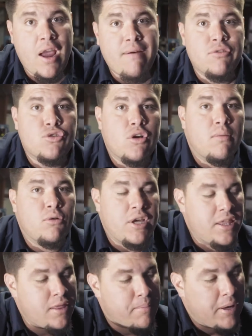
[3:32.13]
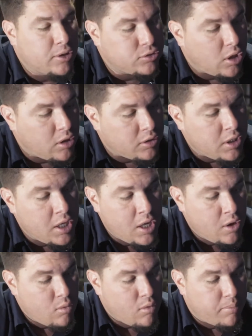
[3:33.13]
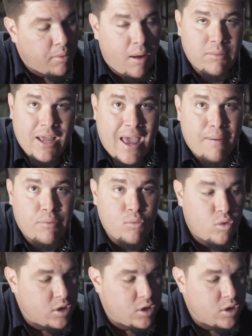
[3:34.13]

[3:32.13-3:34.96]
having trouble getting the belt on, what probably happened